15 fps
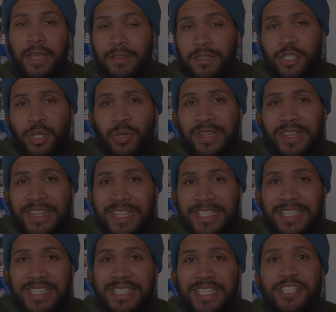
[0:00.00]
So
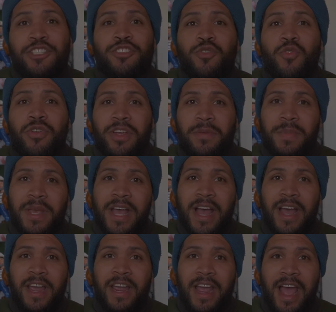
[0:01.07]
this is the story
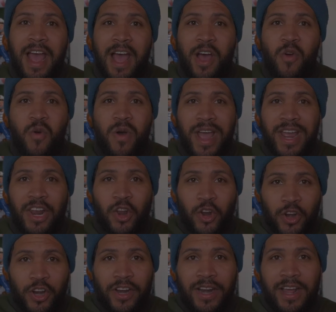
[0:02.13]
behind how I
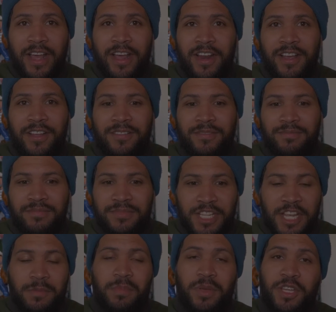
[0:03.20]
learned how to
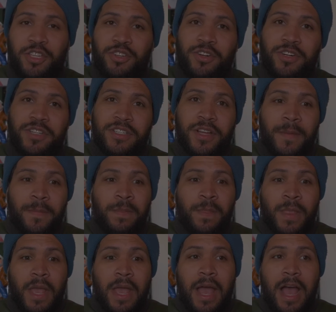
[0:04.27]
take pictures.
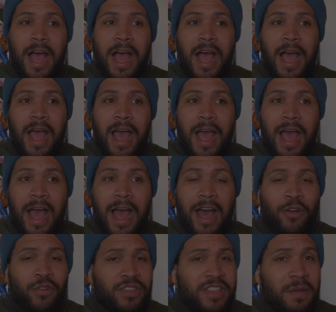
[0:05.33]
I
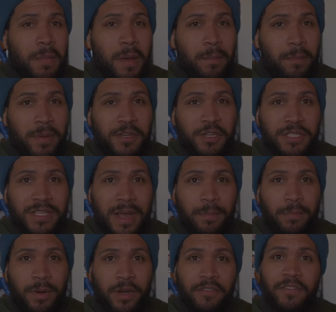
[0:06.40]
don't think my pictures
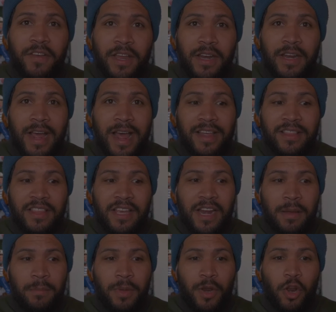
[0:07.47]
are perfect. I think
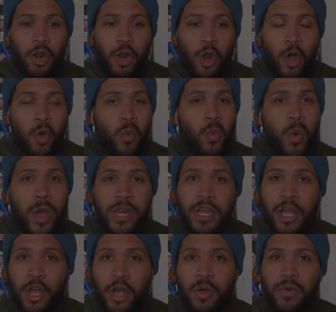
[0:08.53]
I'm a long way to
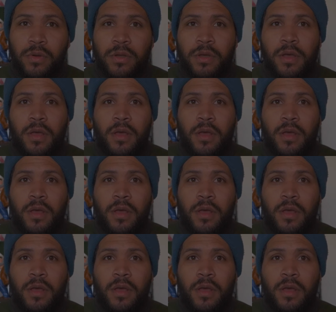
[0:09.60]
go